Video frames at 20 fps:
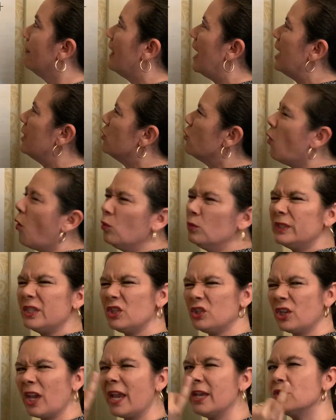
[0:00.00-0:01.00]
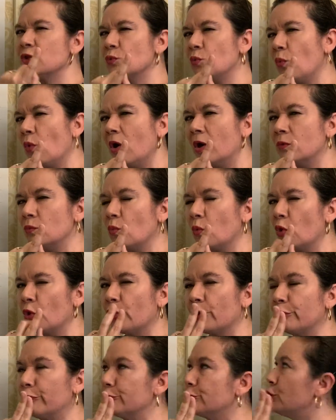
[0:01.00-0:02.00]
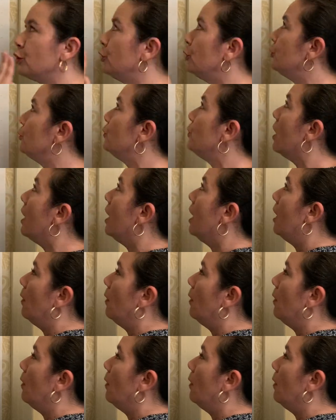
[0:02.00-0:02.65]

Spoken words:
and you only change one word or two,